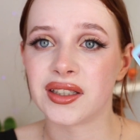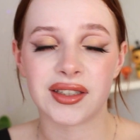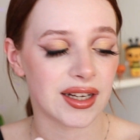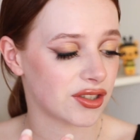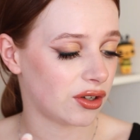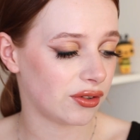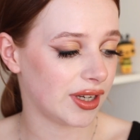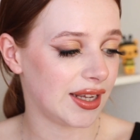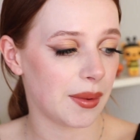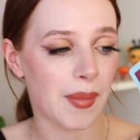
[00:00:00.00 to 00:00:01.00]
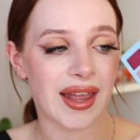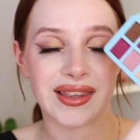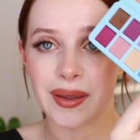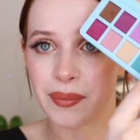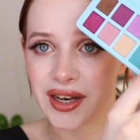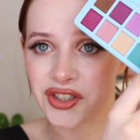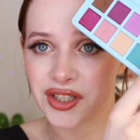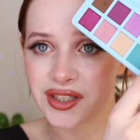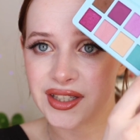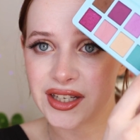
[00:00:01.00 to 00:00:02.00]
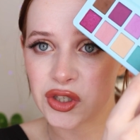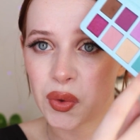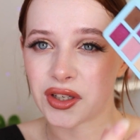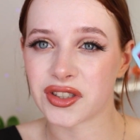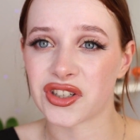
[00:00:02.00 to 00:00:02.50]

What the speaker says: There's not really a matte that matches this one.